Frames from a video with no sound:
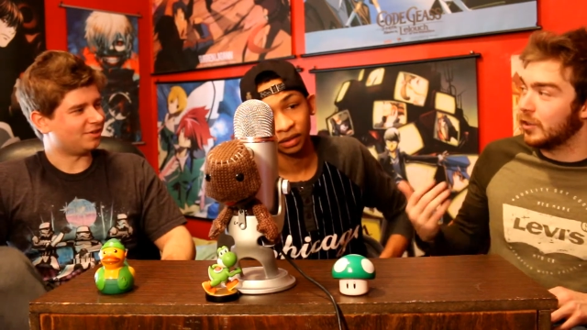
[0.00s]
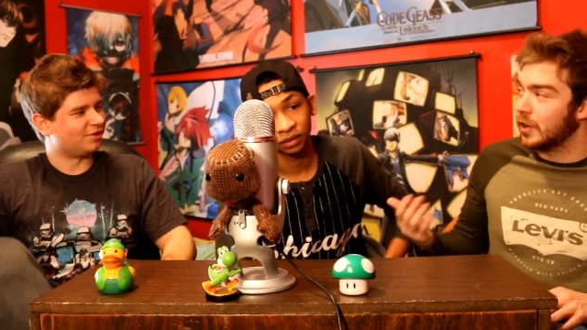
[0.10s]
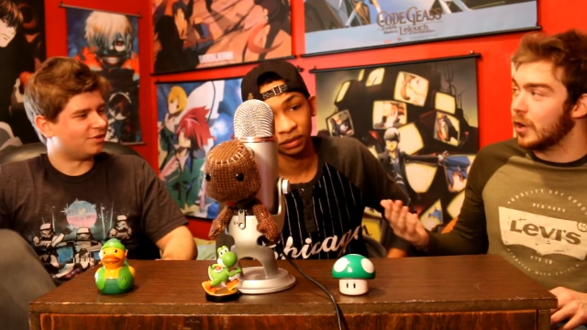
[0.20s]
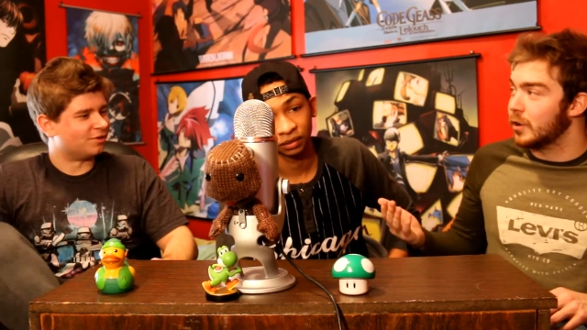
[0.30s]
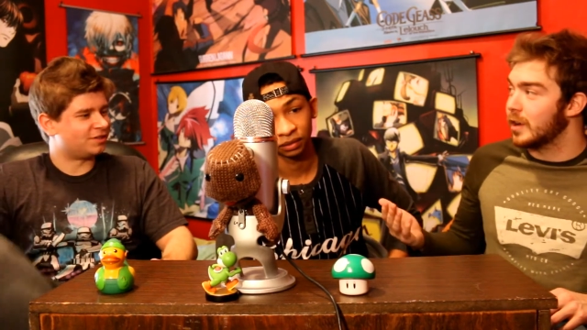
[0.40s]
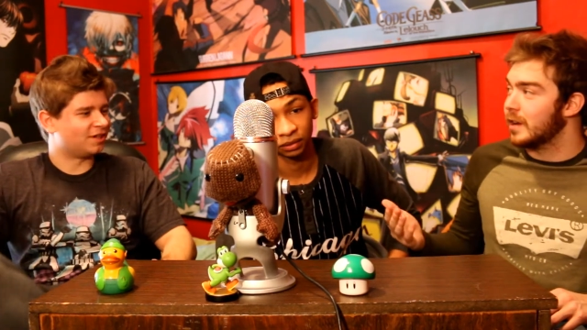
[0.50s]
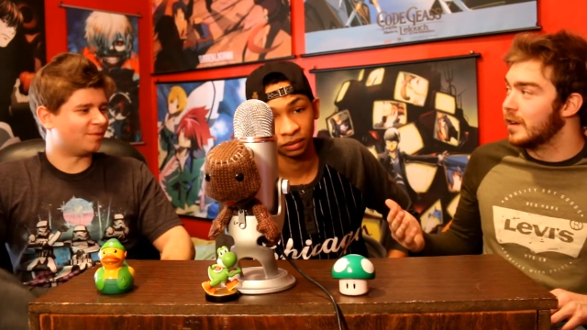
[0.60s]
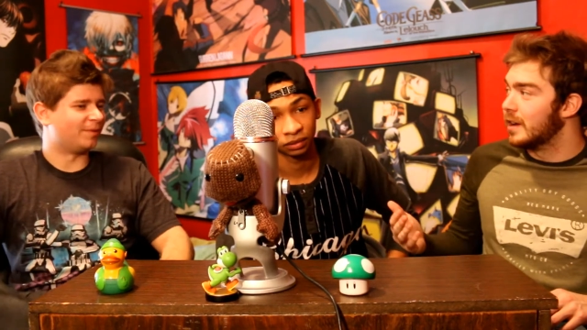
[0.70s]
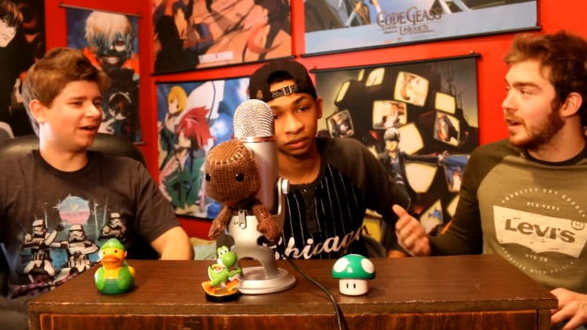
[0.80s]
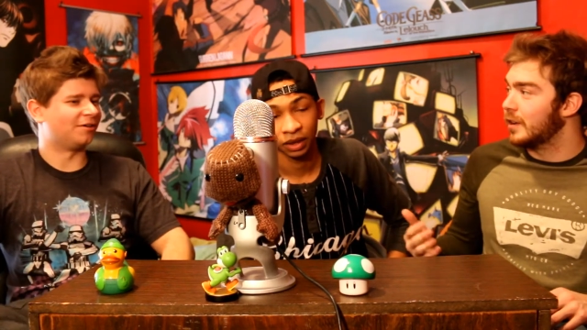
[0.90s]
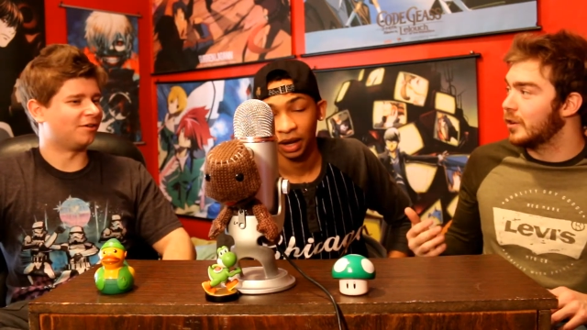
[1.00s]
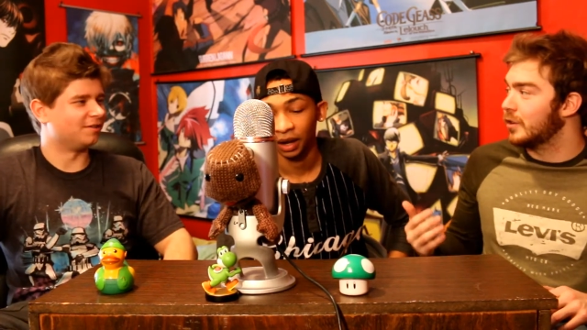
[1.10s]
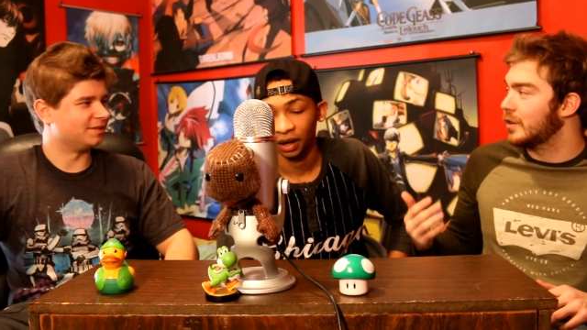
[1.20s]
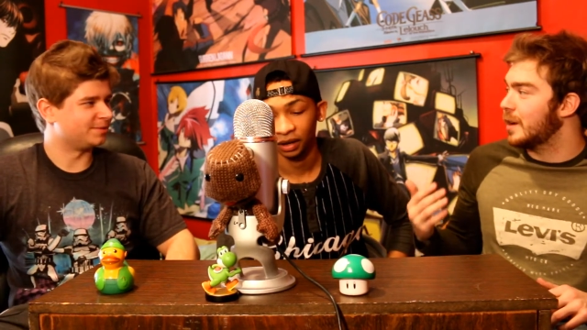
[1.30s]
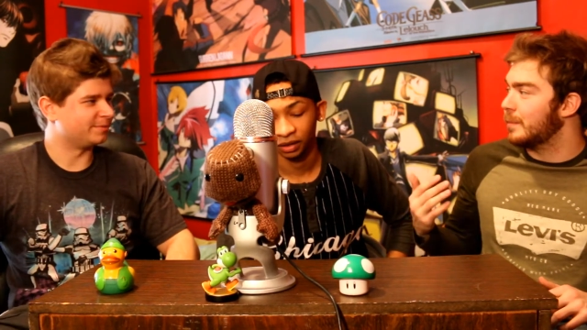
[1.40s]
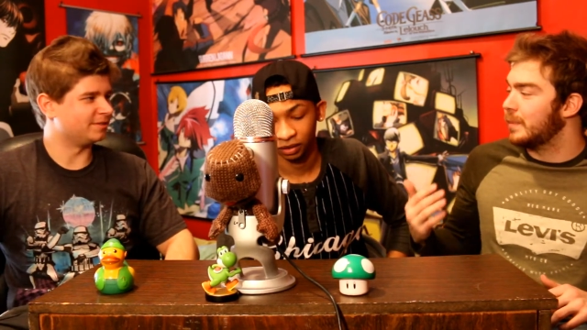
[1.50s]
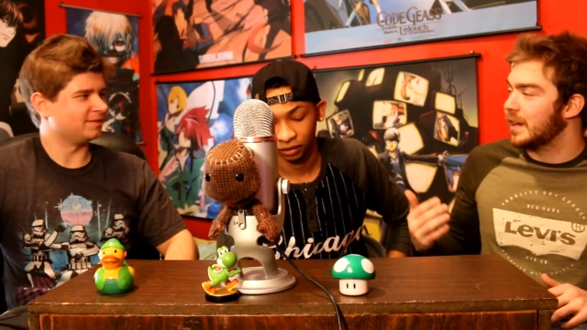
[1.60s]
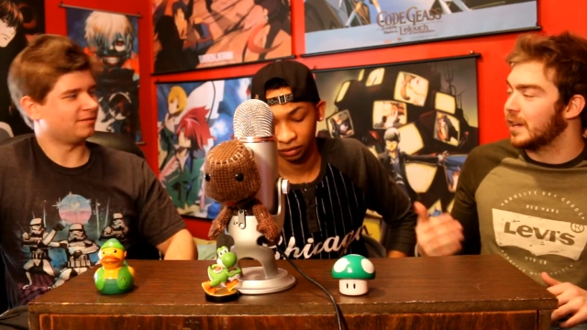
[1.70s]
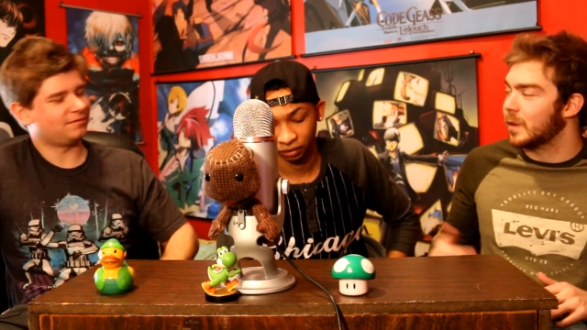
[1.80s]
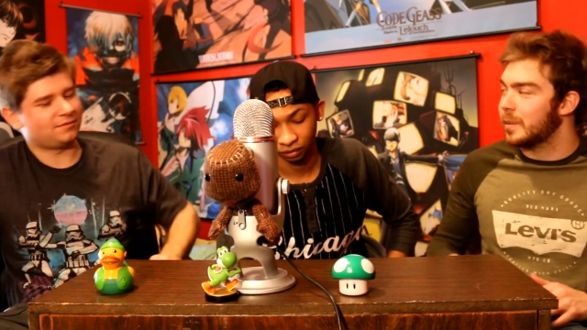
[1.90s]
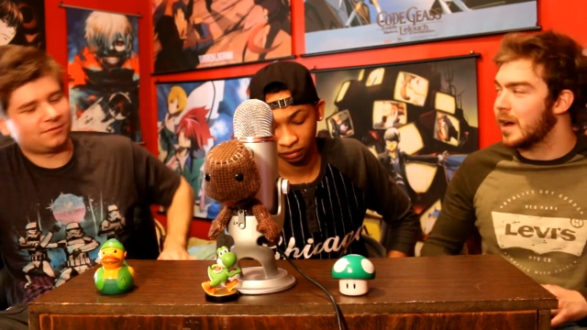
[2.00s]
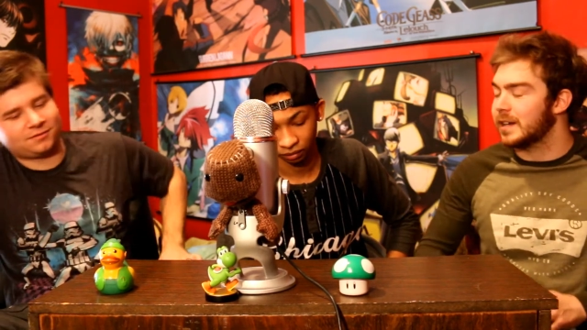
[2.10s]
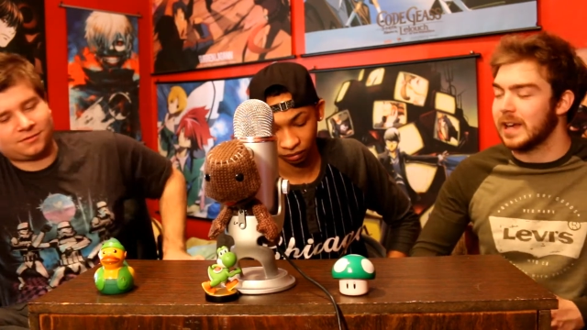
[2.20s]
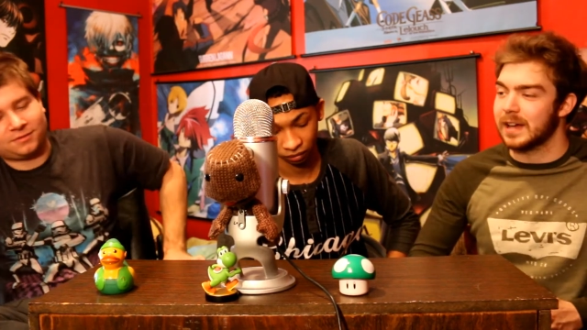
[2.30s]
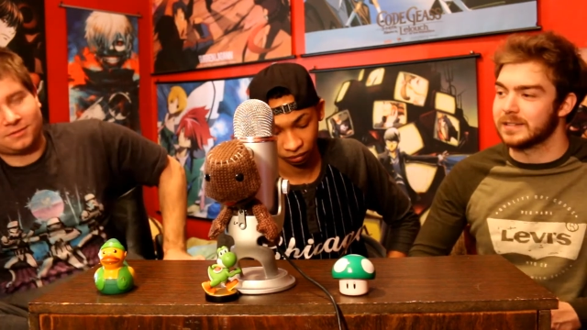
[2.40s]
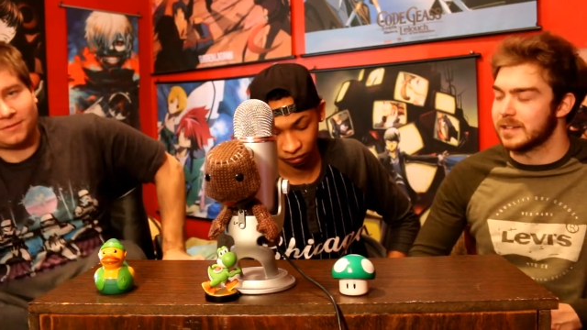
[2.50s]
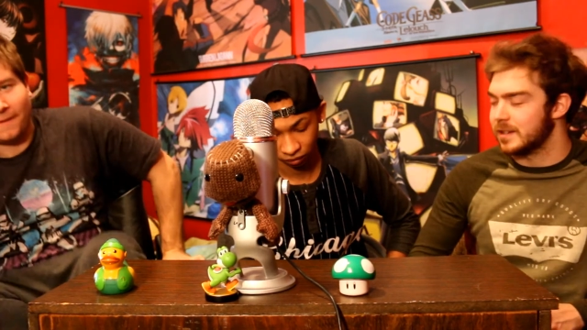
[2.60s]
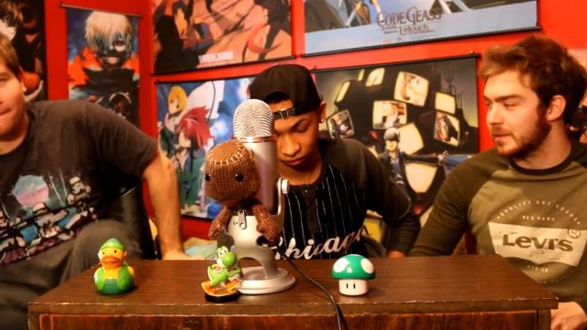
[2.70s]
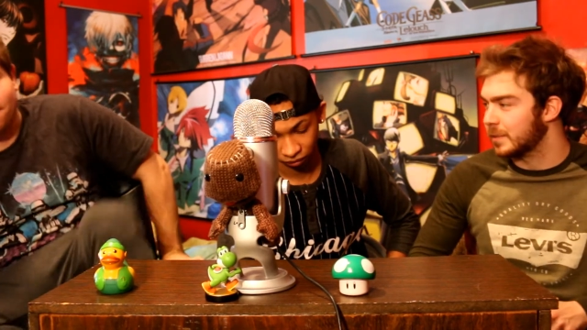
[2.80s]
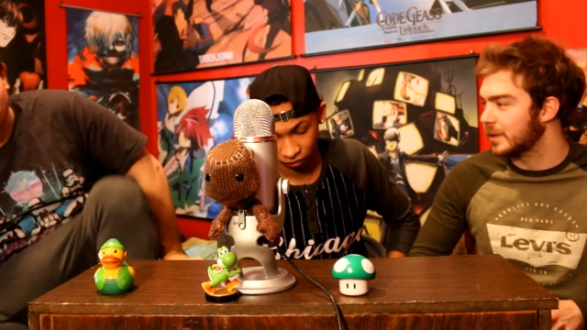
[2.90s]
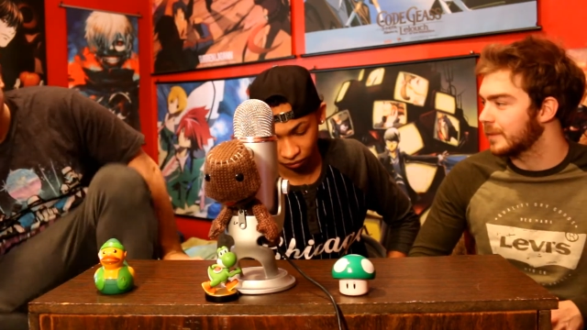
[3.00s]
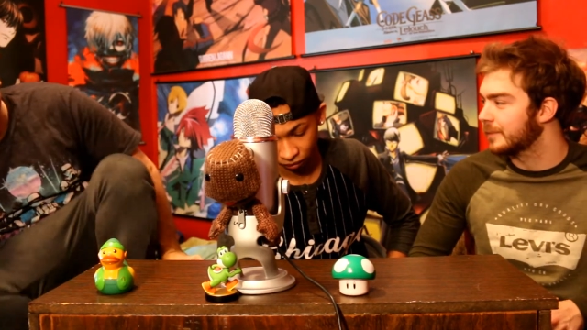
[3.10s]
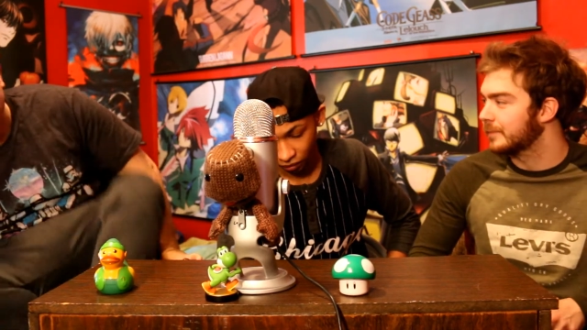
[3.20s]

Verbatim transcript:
Speaker 1: You don't know a ton about I know you're not big into the podcast scene, but